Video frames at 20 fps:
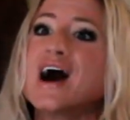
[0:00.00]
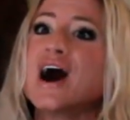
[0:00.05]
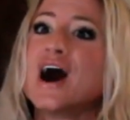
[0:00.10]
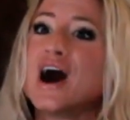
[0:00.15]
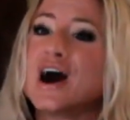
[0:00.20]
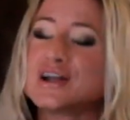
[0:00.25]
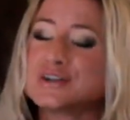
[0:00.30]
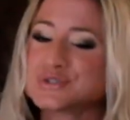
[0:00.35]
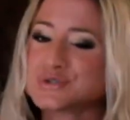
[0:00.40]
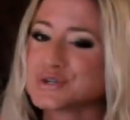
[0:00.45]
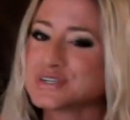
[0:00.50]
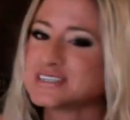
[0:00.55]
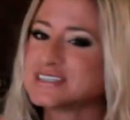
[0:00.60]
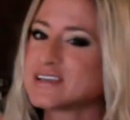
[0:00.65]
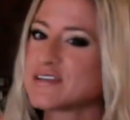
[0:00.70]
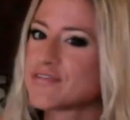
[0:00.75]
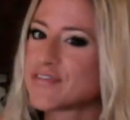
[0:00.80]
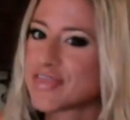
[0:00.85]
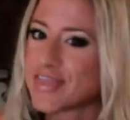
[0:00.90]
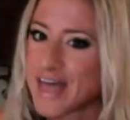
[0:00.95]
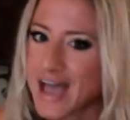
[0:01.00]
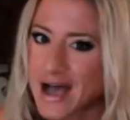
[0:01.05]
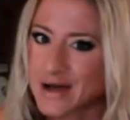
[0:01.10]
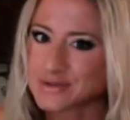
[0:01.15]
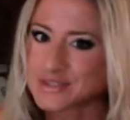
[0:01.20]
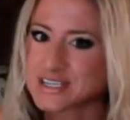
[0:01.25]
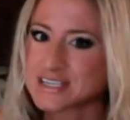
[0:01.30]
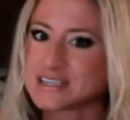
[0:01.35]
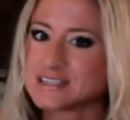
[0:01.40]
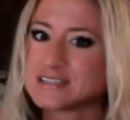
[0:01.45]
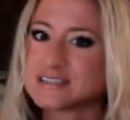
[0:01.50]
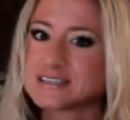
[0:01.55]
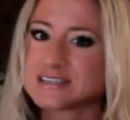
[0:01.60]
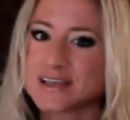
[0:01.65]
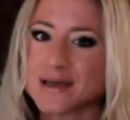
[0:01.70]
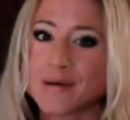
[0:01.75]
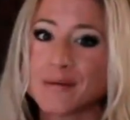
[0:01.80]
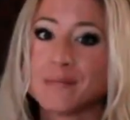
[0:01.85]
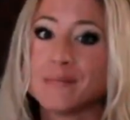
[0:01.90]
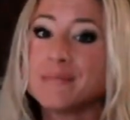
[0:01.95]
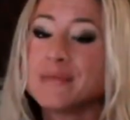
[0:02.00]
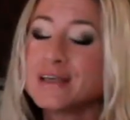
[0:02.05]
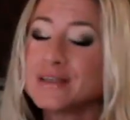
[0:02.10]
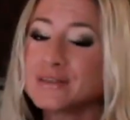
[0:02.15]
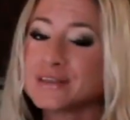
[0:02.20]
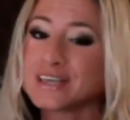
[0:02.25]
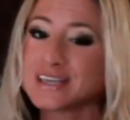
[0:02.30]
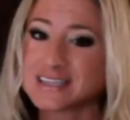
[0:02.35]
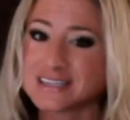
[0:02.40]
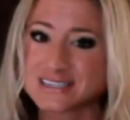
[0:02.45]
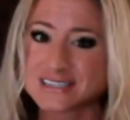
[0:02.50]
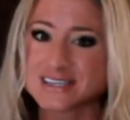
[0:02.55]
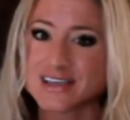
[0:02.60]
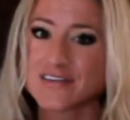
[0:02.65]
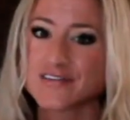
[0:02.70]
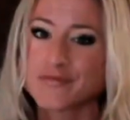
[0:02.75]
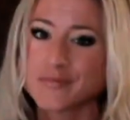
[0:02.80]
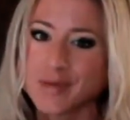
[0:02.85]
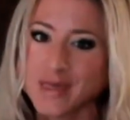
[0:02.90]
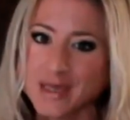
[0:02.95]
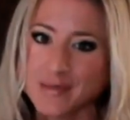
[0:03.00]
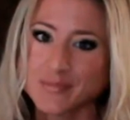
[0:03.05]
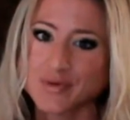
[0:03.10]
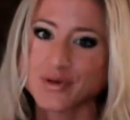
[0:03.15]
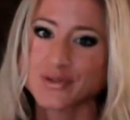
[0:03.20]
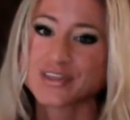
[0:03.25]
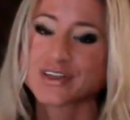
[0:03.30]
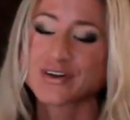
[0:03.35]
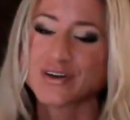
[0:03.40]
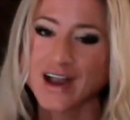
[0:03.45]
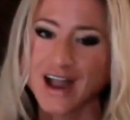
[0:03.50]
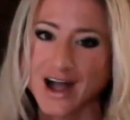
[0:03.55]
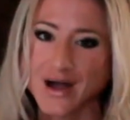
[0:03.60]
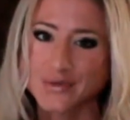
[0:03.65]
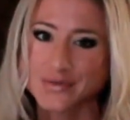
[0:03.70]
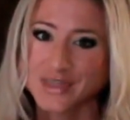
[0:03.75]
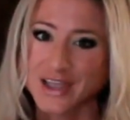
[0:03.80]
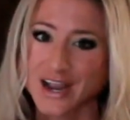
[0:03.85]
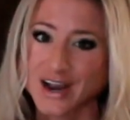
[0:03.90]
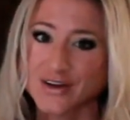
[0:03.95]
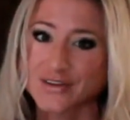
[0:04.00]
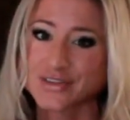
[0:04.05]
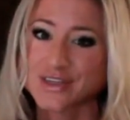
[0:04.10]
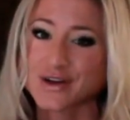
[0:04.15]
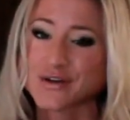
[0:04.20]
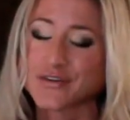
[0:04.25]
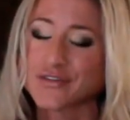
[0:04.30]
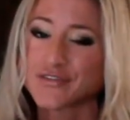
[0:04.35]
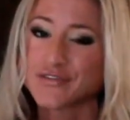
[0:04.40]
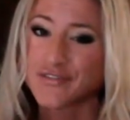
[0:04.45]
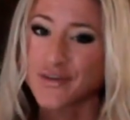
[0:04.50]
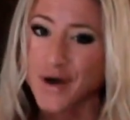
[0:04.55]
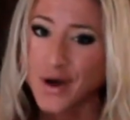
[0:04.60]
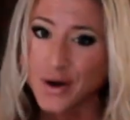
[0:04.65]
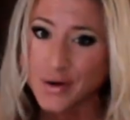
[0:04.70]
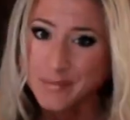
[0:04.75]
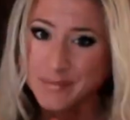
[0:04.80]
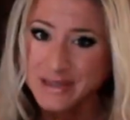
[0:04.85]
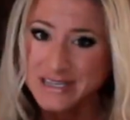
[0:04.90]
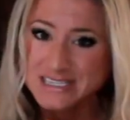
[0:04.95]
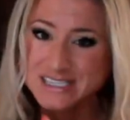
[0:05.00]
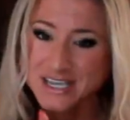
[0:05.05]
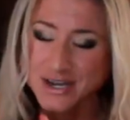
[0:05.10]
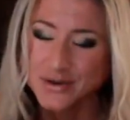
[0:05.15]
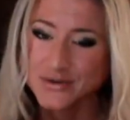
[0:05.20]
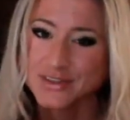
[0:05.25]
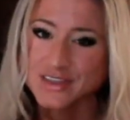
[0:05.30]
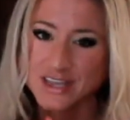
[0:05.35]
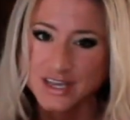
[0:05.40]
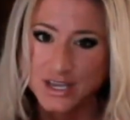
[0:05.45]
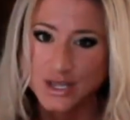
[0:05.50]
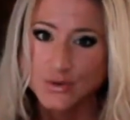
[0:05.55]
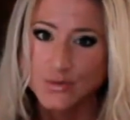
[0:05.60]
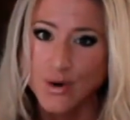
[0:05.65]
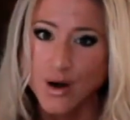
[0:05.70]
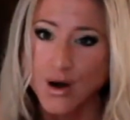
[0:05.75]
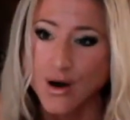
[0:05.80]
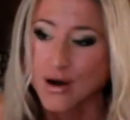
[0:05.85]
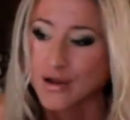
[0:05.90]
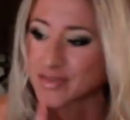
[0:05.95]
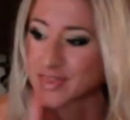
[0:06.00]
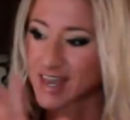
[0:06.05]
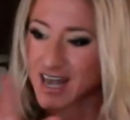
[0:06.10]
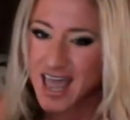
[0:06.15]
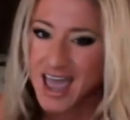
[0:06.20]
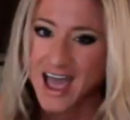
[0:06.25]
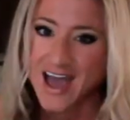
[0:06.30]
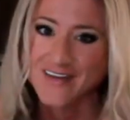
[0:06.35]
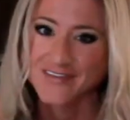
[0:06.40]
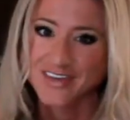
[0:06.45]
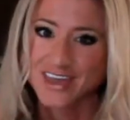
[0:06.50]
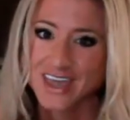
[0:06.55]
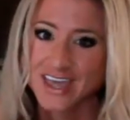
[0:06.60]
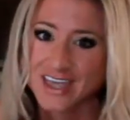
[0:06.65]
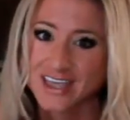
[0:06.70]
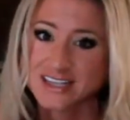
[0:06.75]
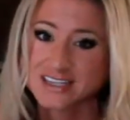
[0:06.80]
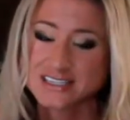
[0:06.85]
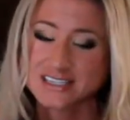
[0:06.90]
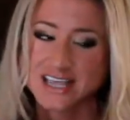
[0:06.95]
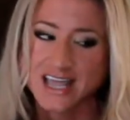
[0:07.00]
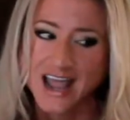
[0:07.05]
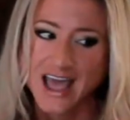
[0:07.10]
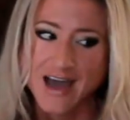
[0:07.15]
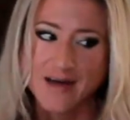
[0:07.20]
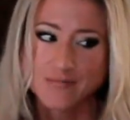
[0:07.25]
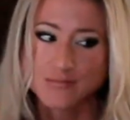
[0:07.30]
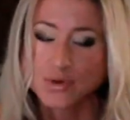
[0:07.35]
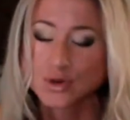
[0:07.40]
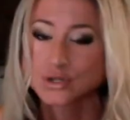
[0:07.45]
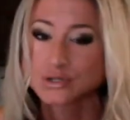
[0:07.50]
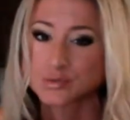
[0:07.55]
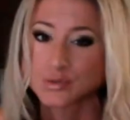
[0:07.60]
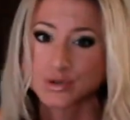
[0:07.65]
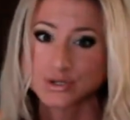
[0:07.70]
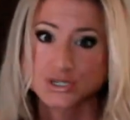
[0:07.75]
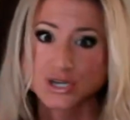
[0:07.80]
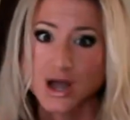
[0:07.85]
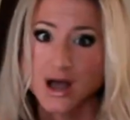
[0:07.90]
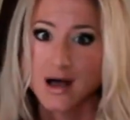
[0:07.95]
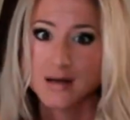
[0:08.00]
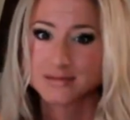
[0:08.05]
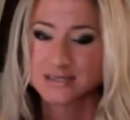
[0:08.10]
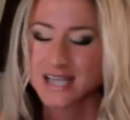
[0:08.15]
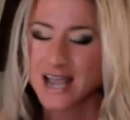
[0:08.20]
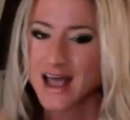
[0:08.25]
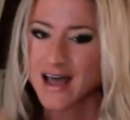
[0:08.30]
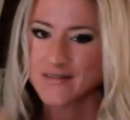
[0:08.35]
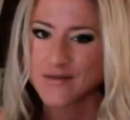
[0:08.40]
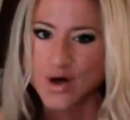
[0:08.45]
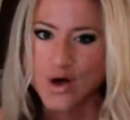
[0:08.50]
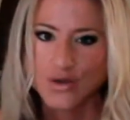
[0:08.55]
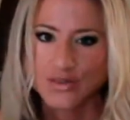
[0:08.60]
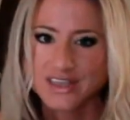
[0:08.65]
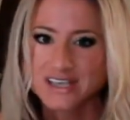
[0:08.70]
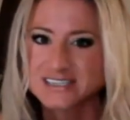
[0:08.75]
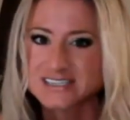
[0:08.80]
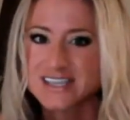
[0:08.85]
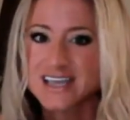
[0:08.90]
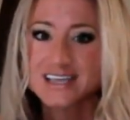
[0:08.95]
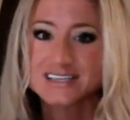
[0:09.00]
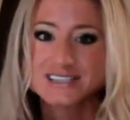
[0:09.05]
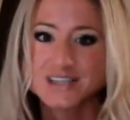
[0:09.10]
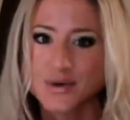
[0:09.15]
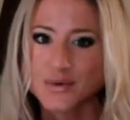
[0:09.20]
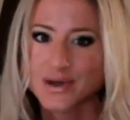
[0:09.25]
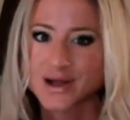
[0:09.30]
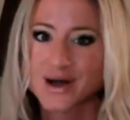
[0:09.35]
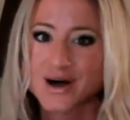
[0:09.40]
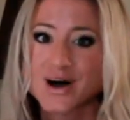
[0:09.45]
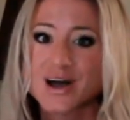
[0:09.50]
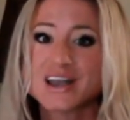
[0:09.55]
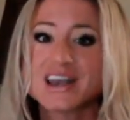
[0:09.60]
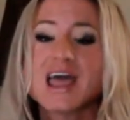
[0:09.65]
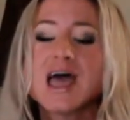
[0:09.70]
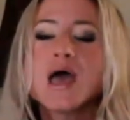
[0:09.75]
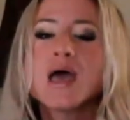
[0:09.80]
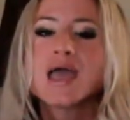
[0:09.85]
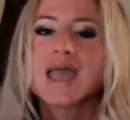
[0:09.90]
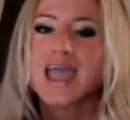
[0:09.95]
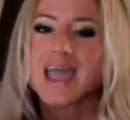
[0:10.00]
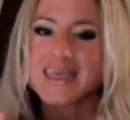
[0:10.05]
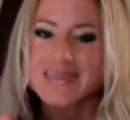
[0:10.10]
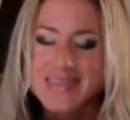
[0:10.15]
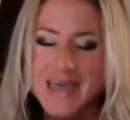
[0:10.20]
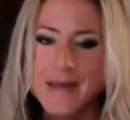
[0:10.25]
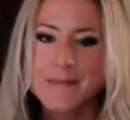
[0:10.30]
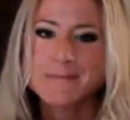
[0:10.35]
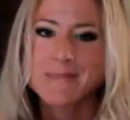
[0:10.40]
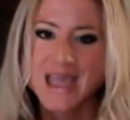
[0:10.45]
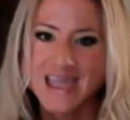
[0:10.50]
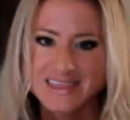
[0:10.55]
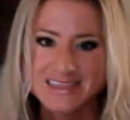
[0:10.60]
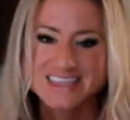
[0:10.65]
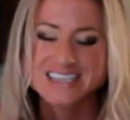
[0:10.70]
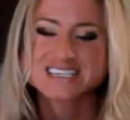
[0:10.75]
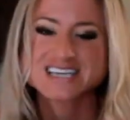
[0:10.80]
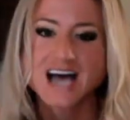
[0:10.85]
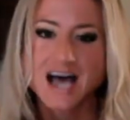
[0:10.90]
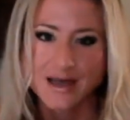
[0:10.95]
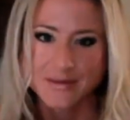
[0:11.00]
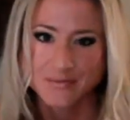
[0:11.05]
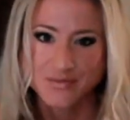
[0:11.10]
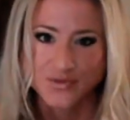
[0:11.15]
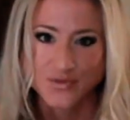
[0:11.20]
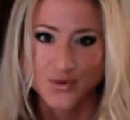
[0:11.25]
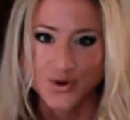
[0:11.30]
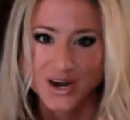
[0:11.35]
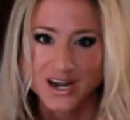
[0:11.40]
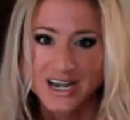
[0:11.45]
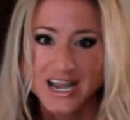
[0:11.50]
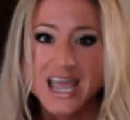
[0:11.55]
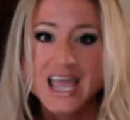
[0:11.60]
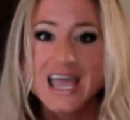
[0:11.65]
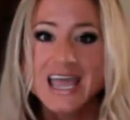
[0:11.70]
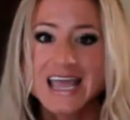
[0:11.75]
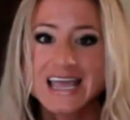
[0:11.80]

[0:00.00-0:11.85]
hundreds of thousands, millions of people that are out there that are far busier than you are, that have kids, that have multiple jobs, that have all these things going on, and they make the time for it.